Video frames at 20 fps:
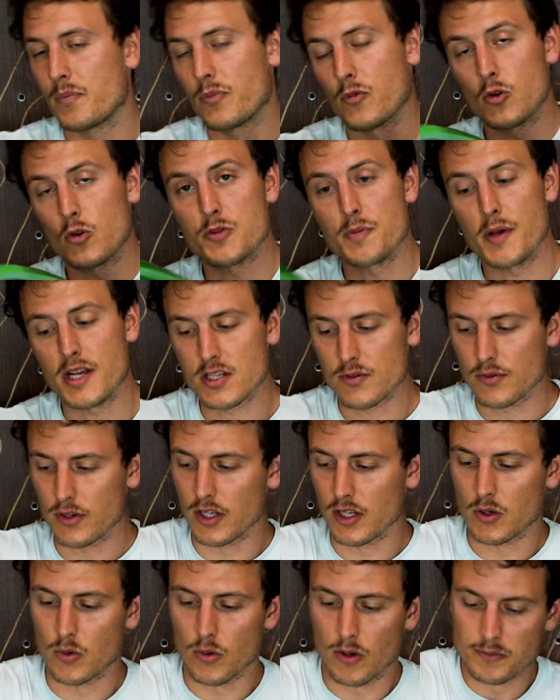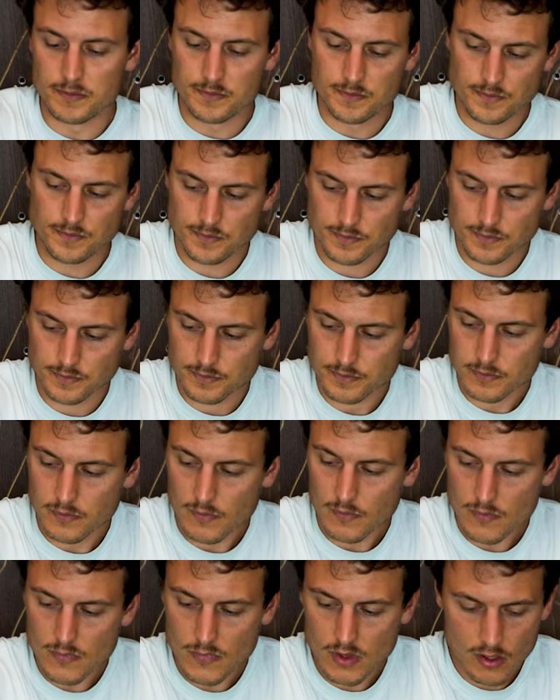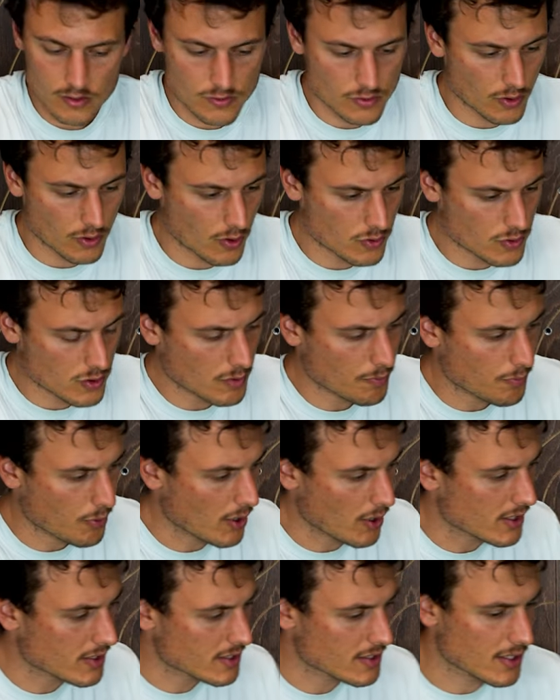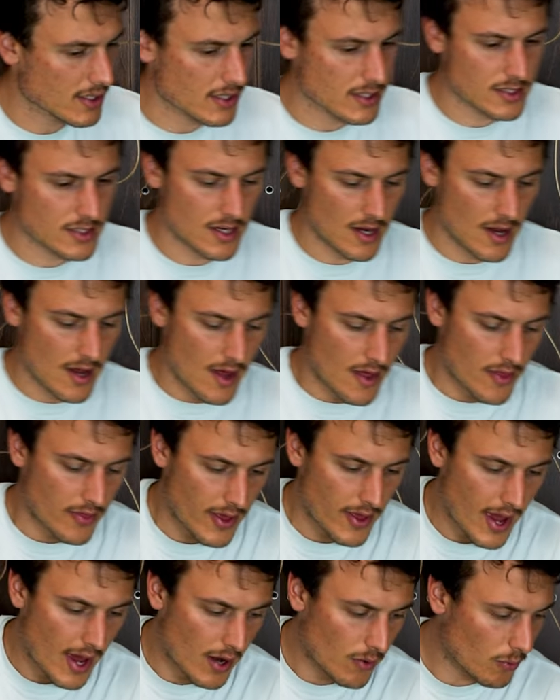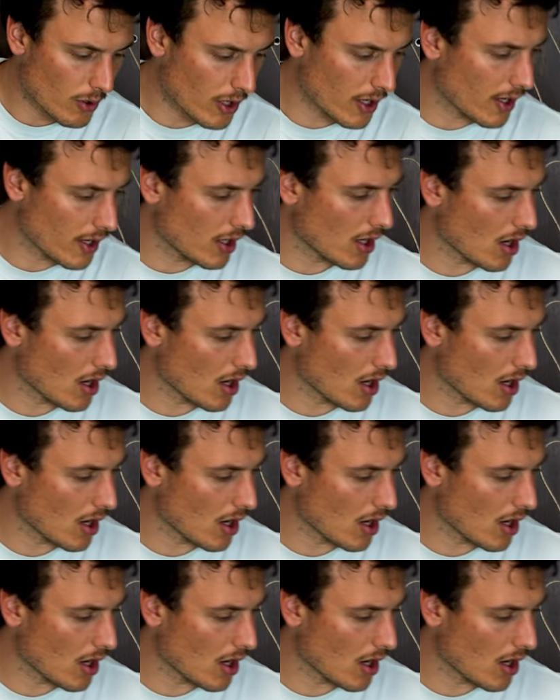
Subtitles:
which makes it really cool. So those are the Princes. Then we're gonna